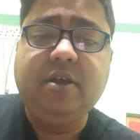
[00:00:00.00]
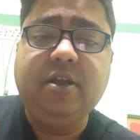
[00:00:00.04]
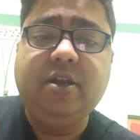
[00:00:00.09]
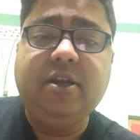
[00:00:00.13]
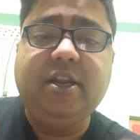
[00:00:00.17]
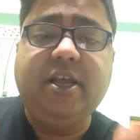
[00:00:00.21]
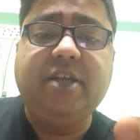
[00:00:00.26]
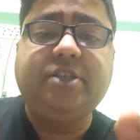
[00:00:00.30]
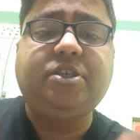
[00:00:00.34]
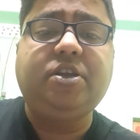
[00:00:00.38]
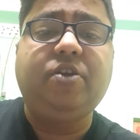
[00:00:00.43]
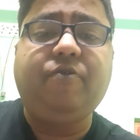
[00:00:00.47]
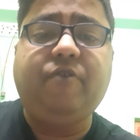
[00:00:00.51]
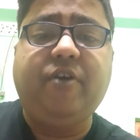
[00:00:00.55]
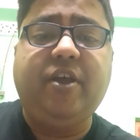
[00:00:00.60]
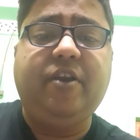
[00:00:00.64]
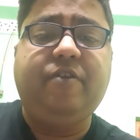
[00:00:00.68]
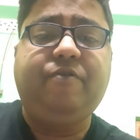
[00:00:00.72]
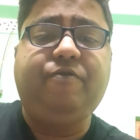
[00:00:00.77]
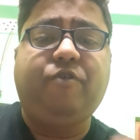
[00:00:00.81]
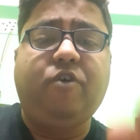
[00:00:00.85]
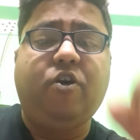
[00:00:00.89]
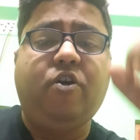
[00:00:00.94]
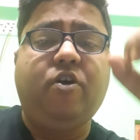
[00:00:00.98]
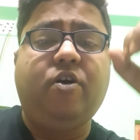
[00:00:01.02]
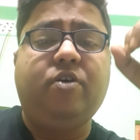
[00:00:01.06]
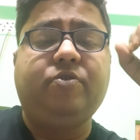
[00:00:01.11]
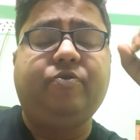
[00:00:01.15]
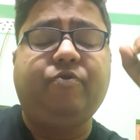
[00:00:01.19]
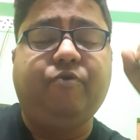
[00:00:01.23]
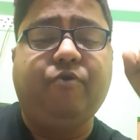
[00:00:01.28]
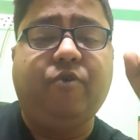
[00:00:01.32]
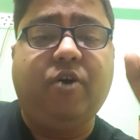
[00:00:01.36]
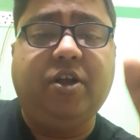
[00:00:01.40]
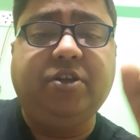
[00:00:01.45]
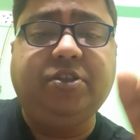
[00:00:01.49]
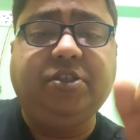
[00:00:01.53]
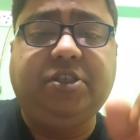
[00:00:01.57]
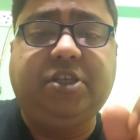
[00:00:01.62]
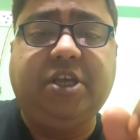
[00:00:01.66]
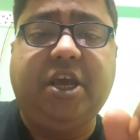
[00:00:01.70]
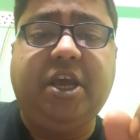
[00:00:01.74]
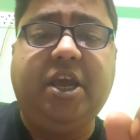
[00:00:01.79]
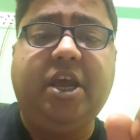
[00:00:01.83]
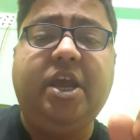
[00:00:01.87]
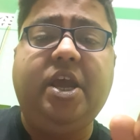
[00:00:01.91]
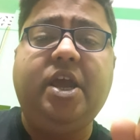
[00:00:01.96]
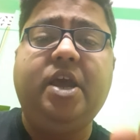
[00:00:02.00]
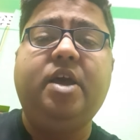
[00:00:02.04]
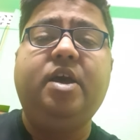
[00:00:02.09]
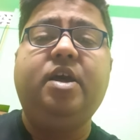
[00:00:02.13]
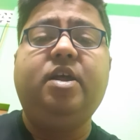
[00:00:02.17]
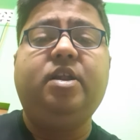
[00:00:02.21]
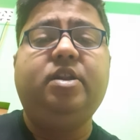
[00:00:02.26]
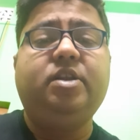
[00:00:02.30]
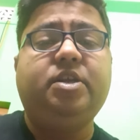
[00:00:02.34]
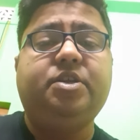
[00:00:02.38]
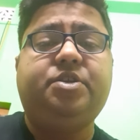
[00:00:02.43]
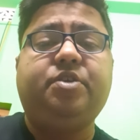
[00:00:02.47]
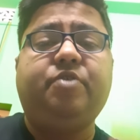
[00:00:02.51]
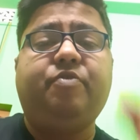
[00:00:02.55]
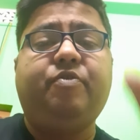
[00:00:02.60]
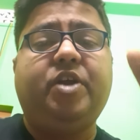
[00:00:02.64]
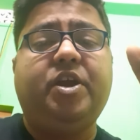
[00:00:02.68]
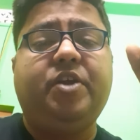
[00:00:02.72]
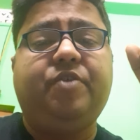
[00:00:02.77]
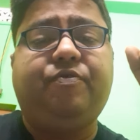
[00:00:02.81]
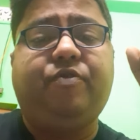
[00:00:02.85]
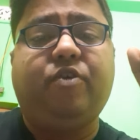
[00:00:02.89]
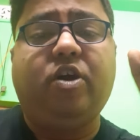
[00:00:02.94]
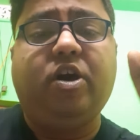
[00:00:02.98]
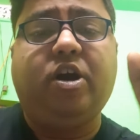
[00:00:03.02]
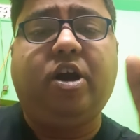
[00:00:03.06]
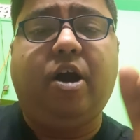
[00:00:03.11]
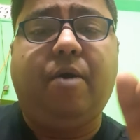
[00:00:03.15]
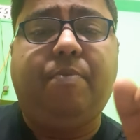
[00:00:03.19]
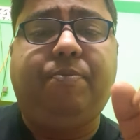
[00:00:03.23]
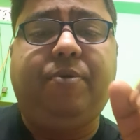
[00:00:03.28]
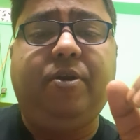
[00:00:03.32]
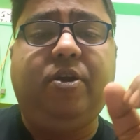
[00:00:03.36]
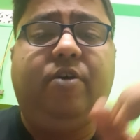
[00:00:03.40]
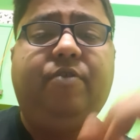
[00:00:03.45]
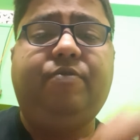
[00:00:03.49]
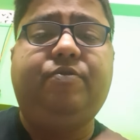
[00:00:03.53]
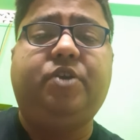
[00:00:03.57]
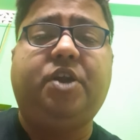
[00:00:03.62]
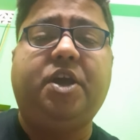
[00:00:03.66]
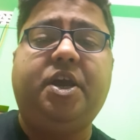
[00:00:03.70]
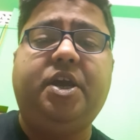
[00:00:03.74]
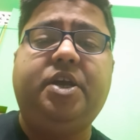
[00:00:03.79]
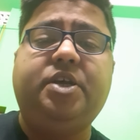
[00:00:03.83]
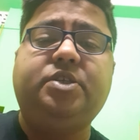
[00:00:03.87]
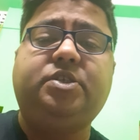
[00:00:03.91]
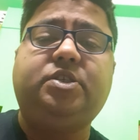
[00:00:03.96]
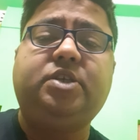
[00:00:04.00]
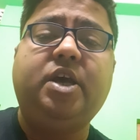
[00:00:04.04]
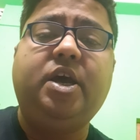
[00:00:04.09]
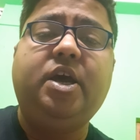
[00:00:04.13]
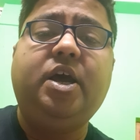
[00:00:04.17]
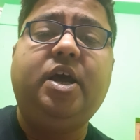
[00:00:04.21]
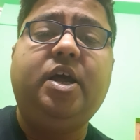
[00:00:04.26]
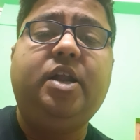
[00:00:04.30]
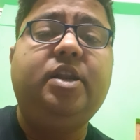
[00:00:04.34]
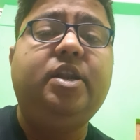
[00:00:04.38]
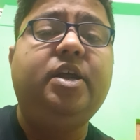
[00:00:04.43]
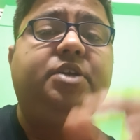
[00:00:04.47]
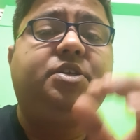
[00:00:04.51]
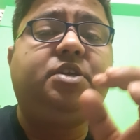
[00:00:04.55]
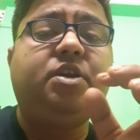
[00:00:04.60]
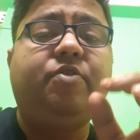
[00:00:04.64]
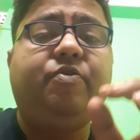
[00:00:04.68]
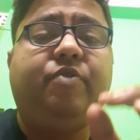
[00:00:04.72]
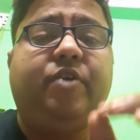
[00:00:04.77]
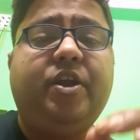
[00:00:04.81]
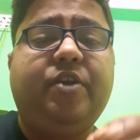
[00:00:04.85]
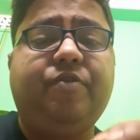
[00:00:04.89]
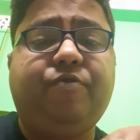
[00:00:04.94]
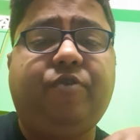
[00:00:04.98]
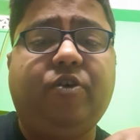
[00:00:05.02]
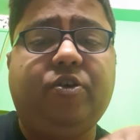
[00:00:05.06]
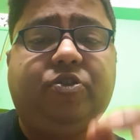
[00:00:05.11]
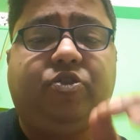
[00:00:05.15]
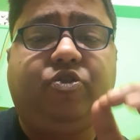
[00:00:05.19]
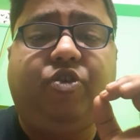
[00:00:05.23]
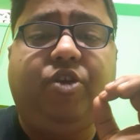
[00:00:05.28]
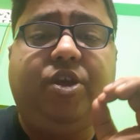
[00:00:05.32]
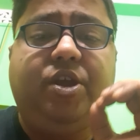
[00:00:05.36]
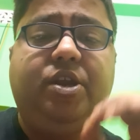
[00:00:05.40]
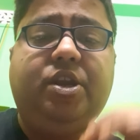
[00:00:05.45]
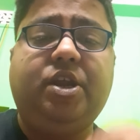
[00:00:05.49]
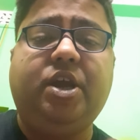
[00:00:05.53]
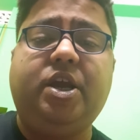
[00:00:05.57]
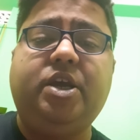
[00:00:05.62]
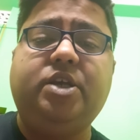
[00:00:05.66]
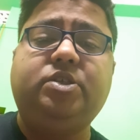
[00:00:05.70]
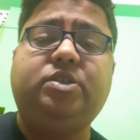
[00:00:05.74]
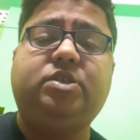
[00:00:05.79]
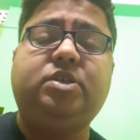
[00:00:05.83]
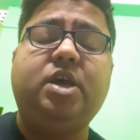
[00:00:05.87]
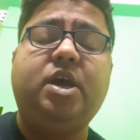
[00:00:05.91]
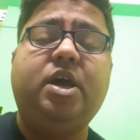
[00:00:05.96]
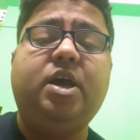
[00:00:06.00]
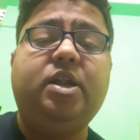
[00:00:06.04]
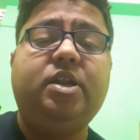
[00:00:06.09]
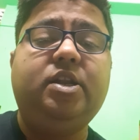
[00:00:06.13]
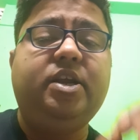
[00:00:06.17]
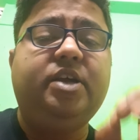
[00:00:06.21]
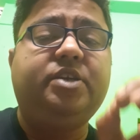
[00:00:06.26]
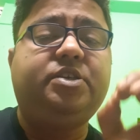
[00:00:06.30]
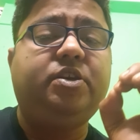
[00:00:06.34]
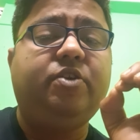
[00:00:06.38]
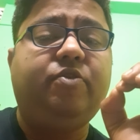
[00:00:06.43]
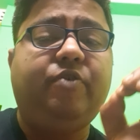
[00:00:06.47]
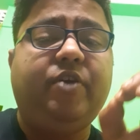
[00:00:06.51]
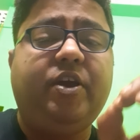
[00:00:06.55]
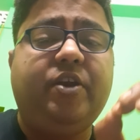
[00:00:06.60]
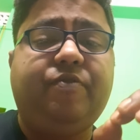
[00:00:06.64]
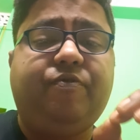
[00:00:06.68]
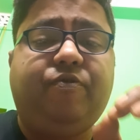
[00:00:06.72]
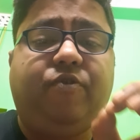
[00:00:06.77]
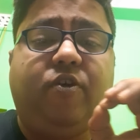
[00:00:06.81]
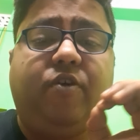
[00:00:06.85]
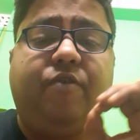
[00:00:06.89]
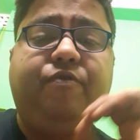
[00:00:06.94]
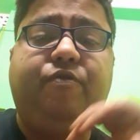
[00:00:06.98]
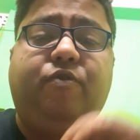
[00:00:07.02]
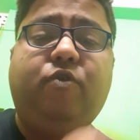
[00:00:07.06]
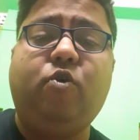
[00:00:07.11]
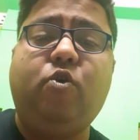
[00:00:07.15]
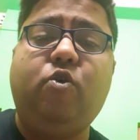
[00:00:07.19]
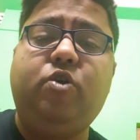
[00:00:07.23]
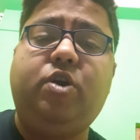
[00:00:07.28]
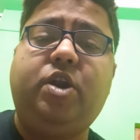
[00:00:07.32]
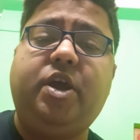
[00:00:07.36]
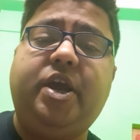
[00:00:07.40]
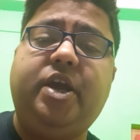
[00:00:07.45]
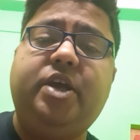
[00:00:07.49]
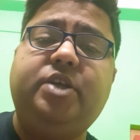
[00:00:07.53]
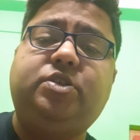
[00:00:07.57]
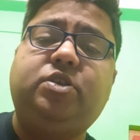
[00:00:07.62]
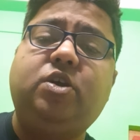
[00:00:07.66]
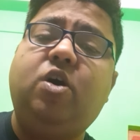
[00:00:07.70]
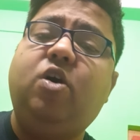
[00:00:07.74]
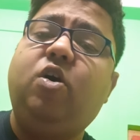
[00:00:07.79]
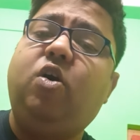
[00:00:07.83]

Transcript: Let her wait for one day. Let her wait for a couple of days. Let her wait for 3 days. Let her wait for 4 days.